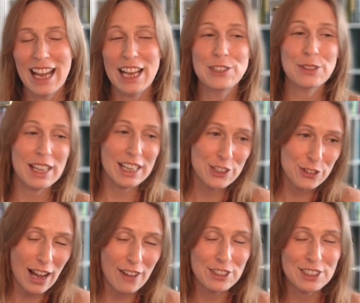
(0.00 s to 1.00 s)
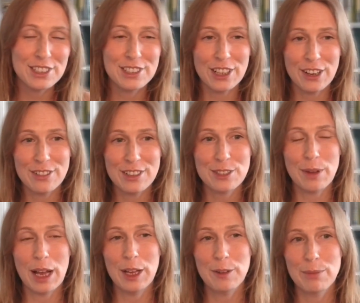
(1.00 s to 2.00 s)
I do a lot of travel to surf as
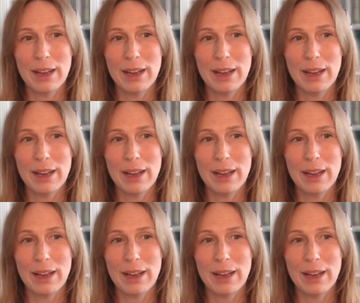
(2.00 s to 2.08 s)
well.